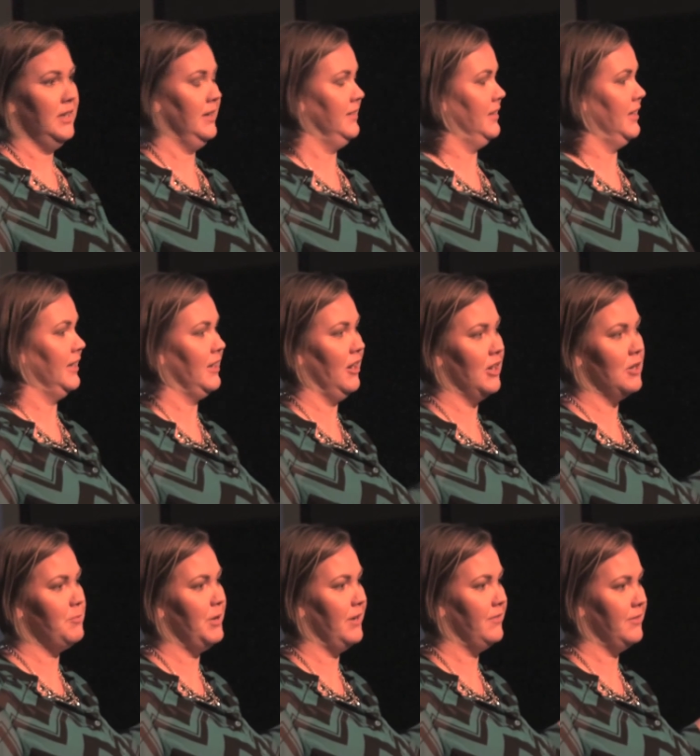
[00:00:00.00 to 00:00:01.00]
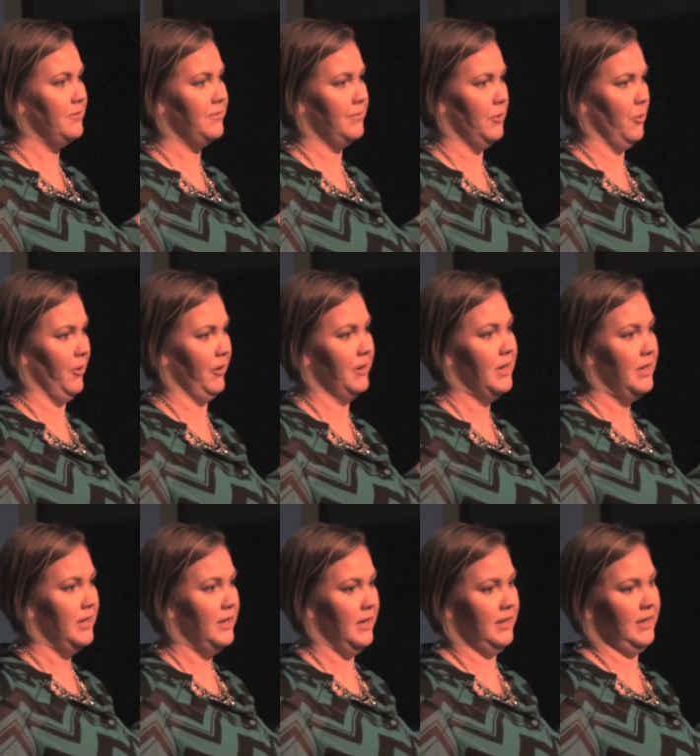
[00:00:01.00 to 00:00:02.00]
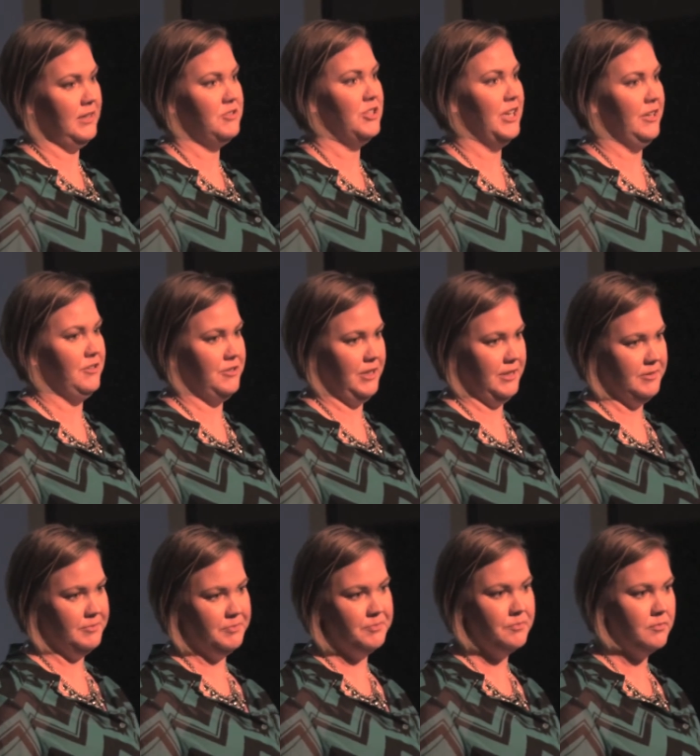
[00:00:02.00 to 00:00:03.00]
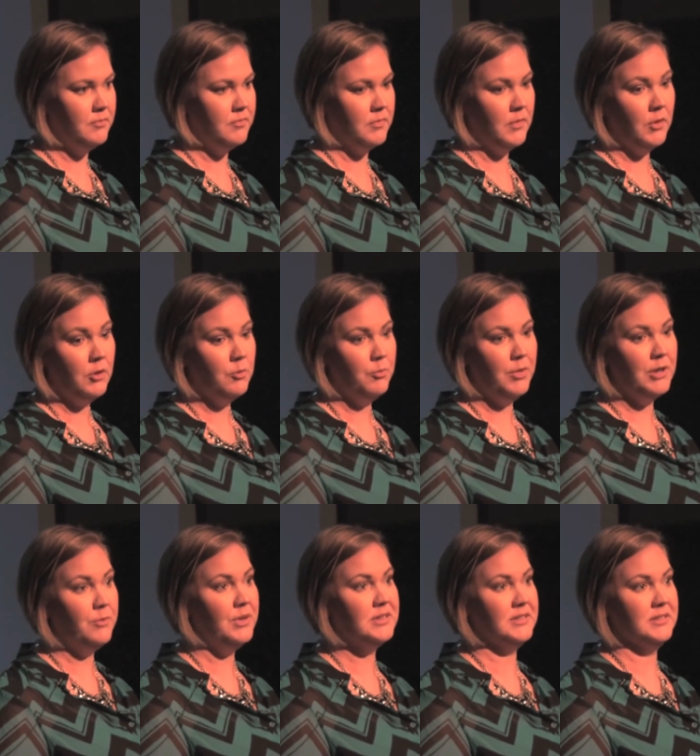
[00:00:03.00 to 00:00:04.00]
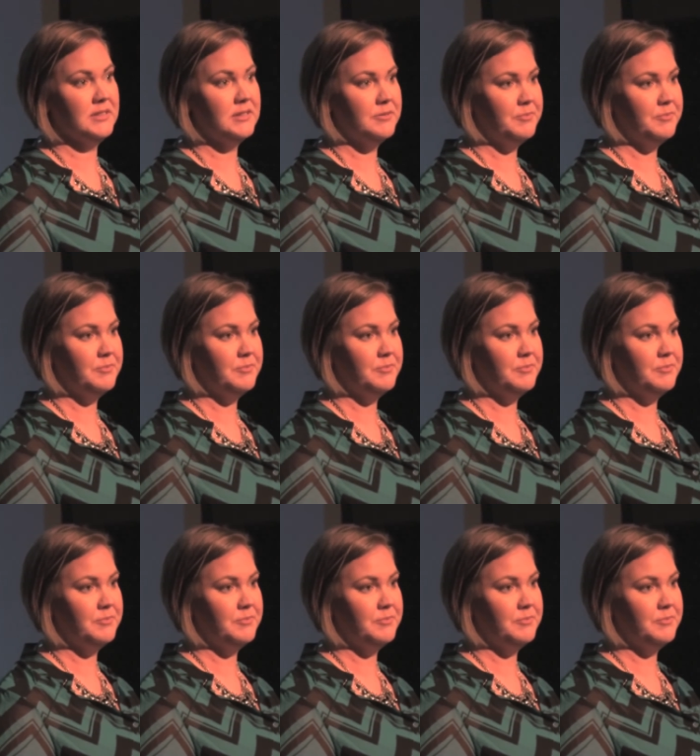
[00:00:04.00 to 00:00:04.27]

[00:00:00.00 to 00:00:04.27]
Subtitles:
and that I got up off the floor and I changed it. But it wasn't.